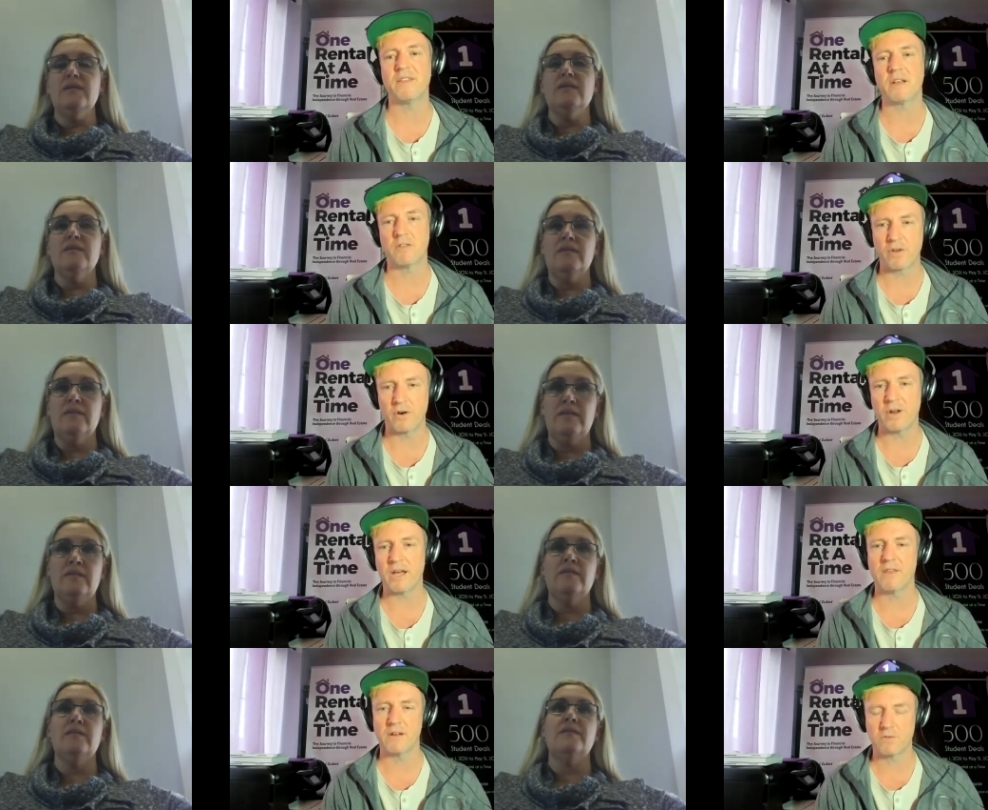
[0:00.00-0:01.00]
Speaker 1: and then
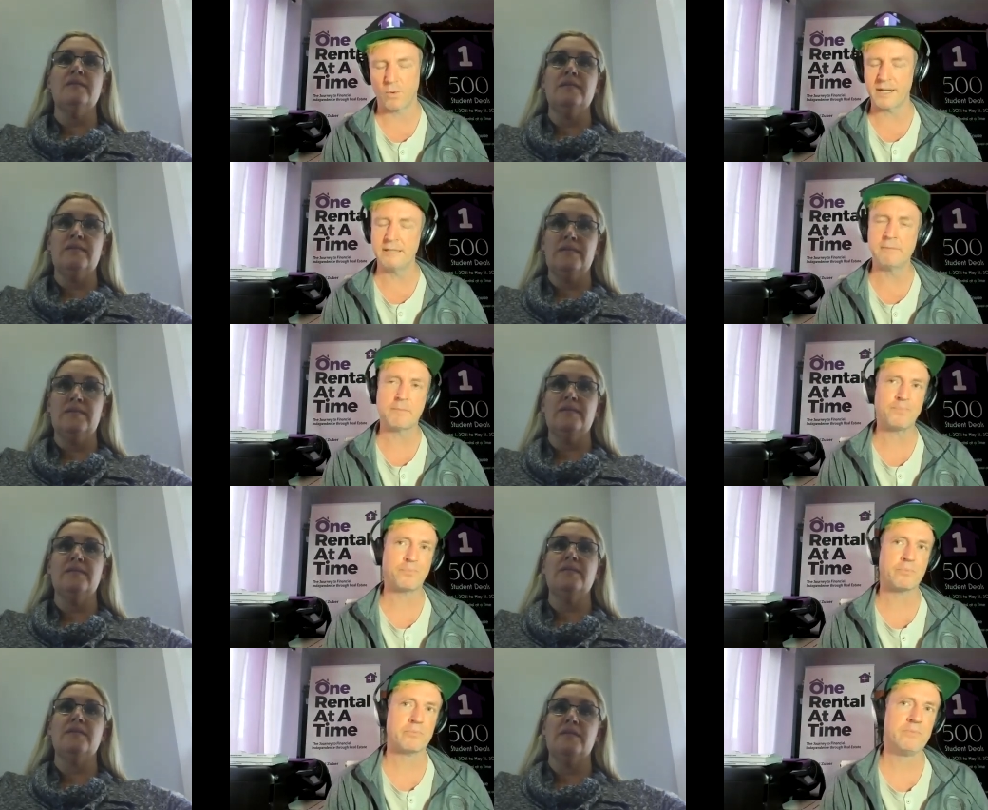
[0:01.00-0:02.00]
30 and then 20.
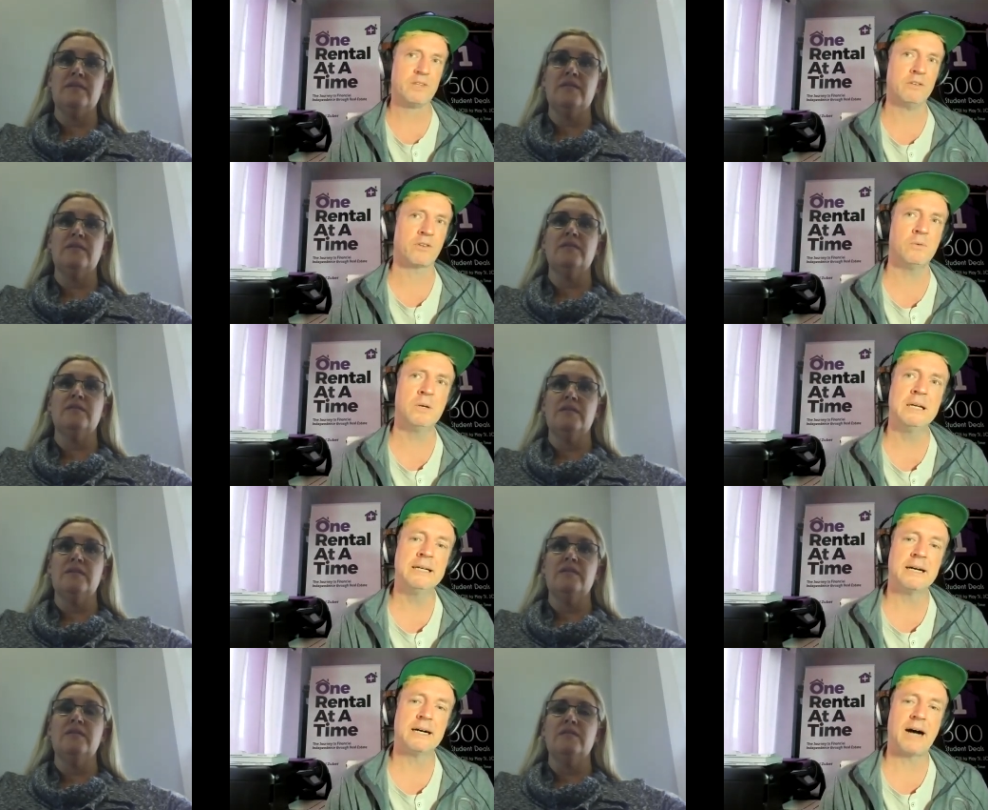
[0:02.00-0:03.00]
So
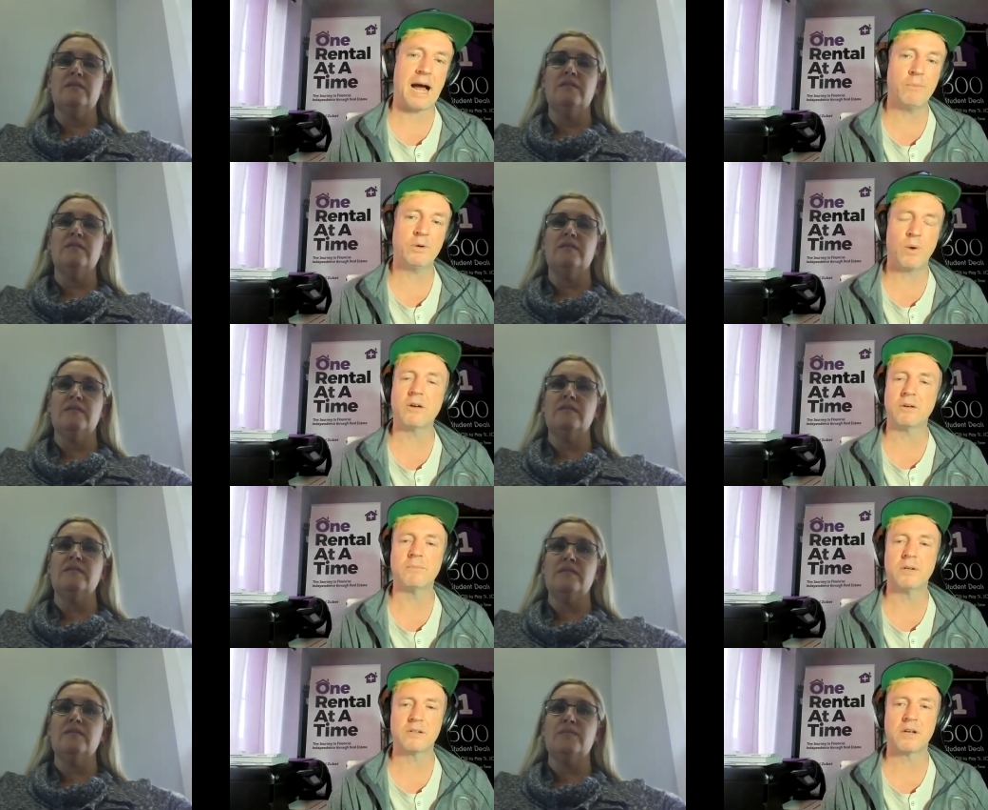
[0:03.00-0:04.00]
uh, I would
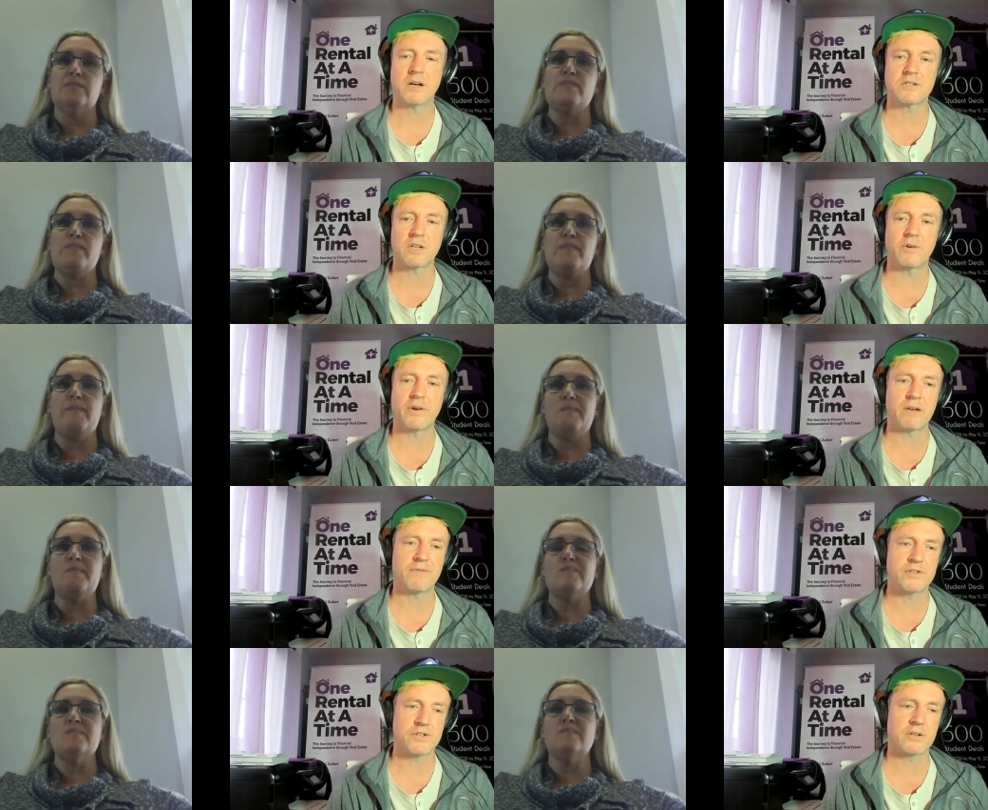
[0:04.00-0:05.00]
welcome a, a,
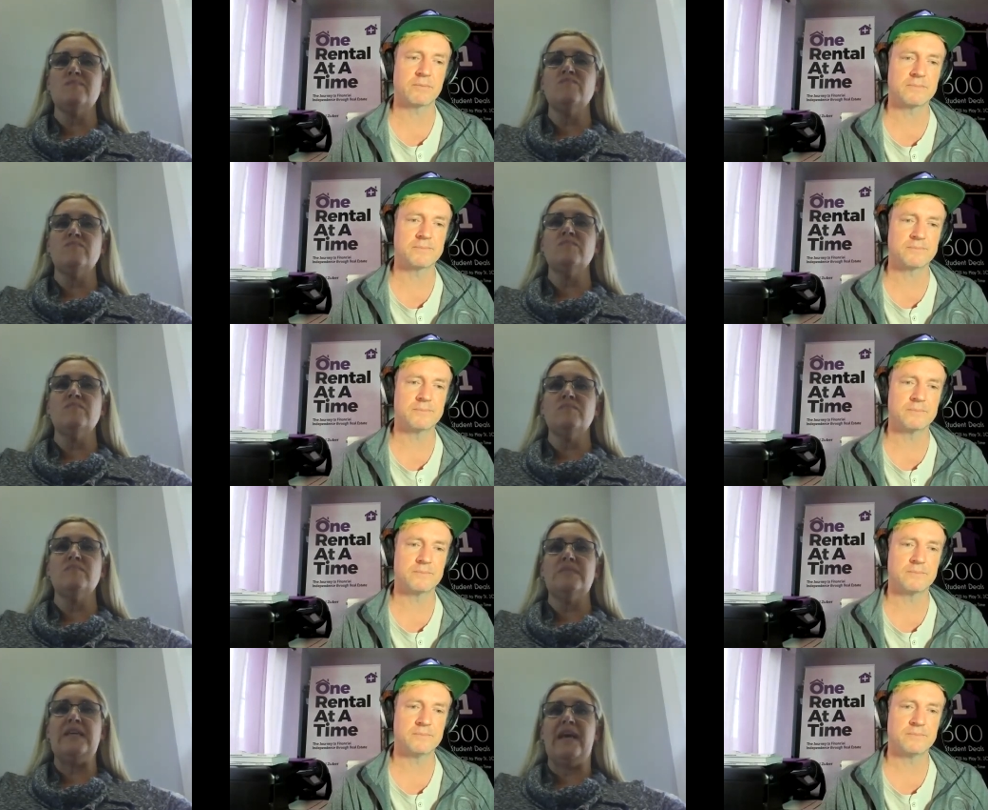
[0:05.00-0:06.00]
slowdown for sure.
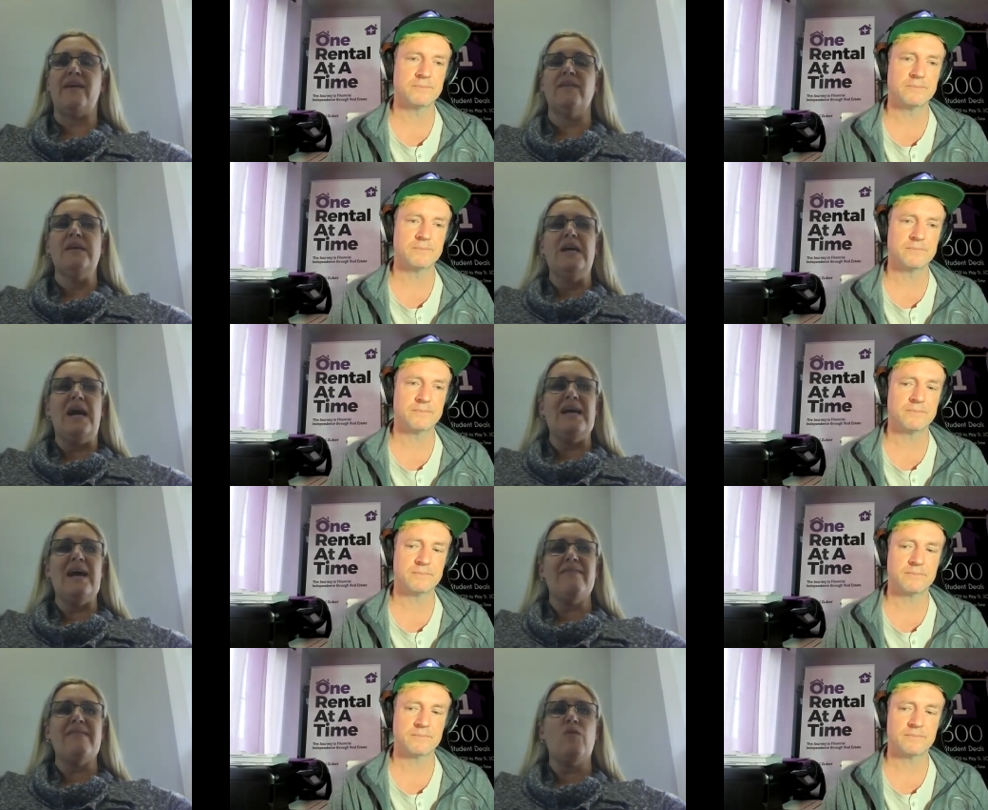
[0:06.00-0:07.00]
Speaker 2: Yeah,
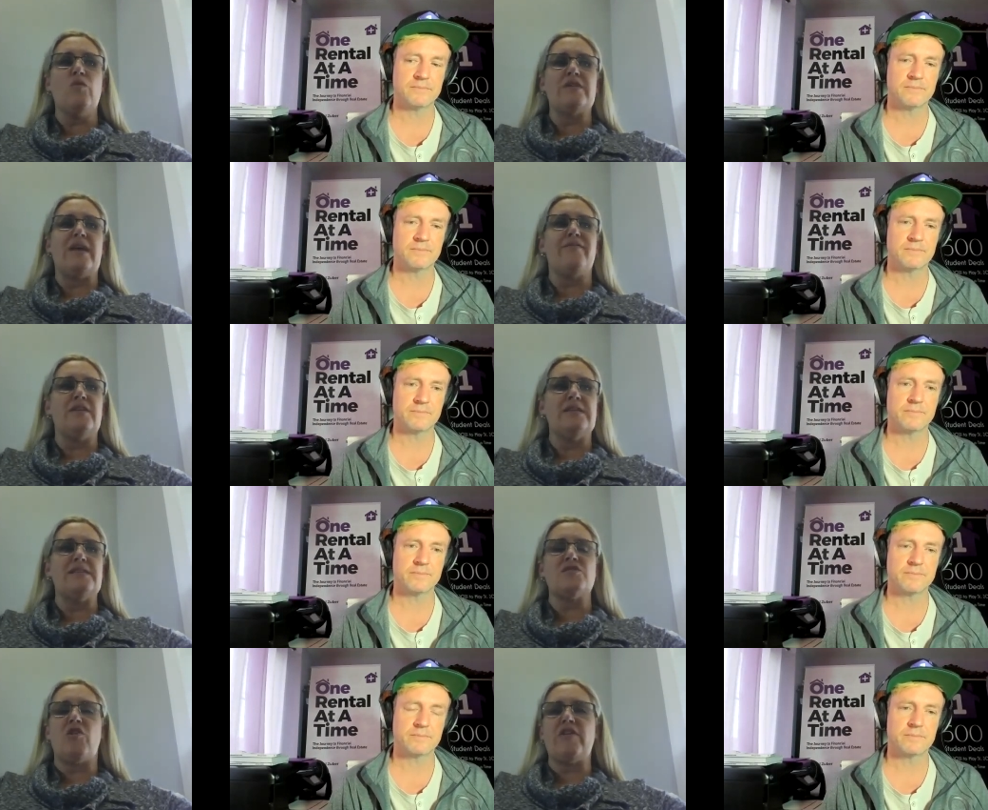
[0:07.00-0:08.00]
I, I think we're
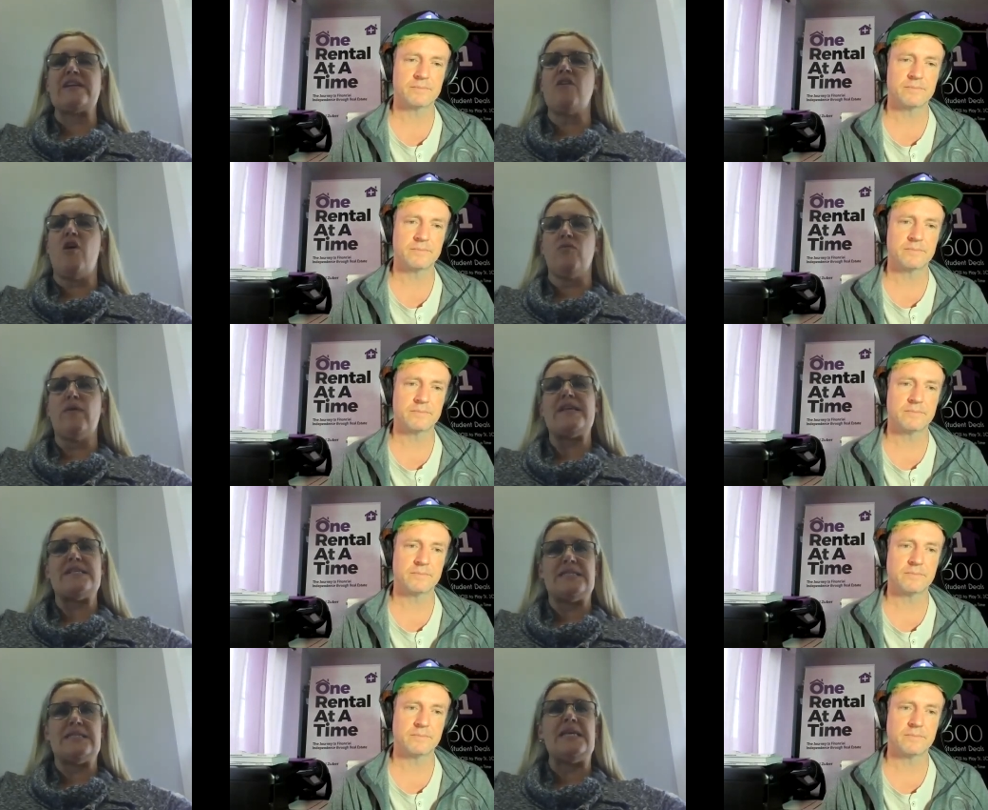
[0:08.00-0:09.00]
definitely starting to
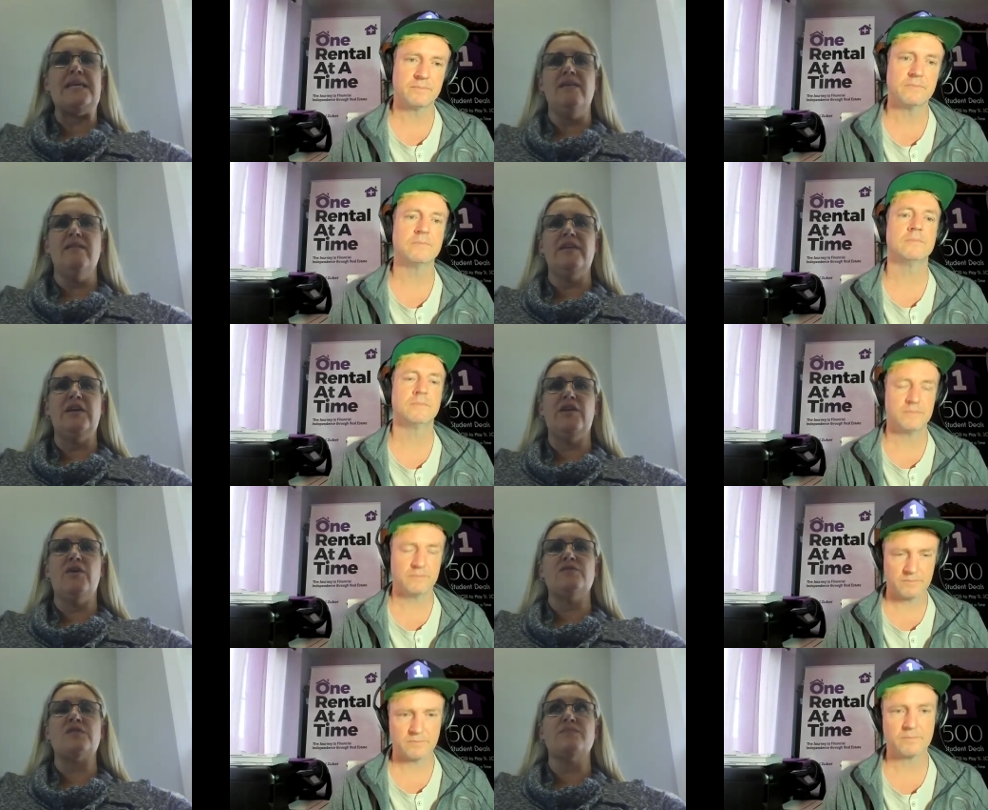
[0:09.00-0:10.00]
already see, you
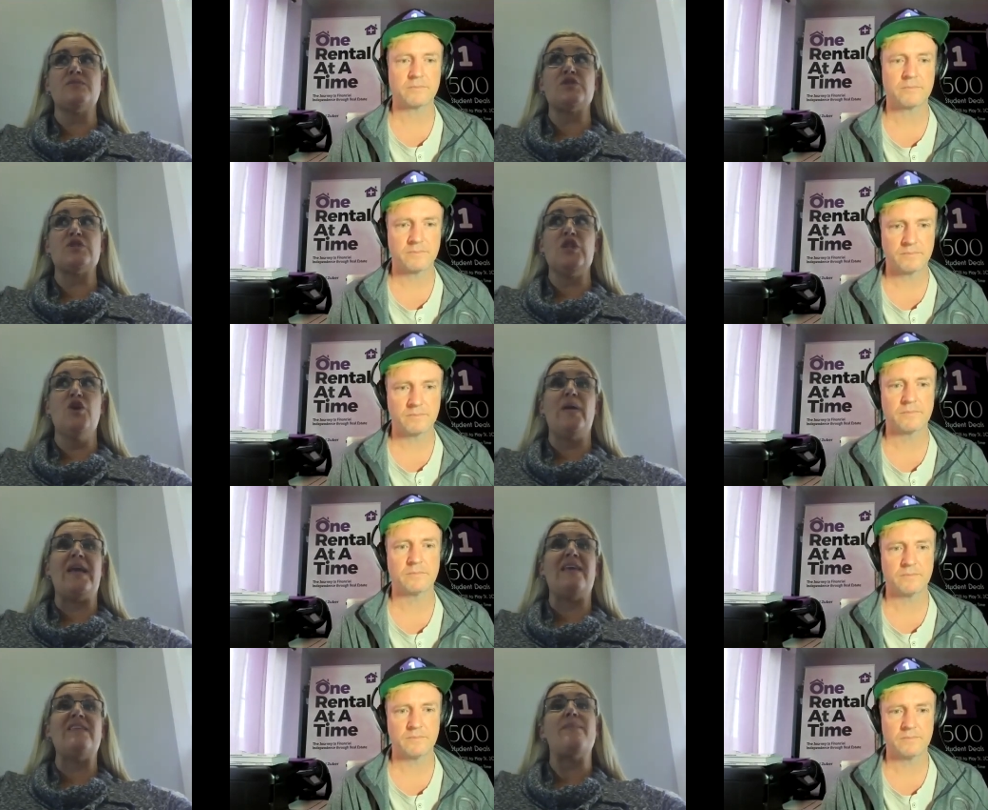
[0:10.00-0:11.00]
know, some
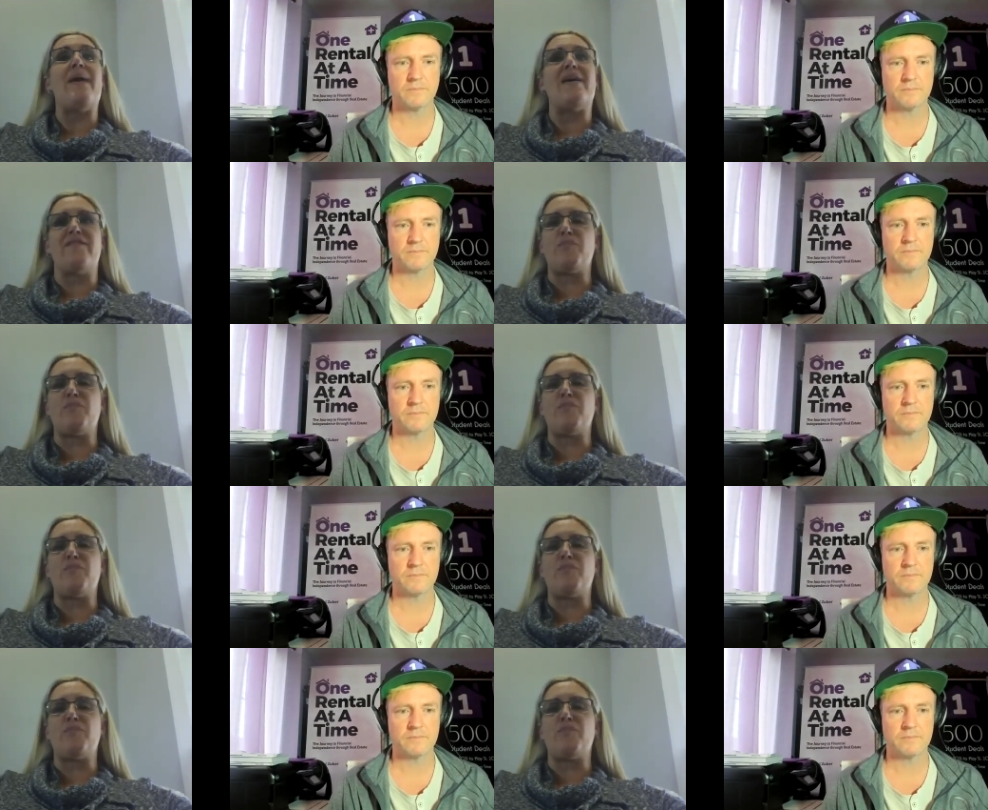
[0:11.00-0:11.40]
slowing in the amount of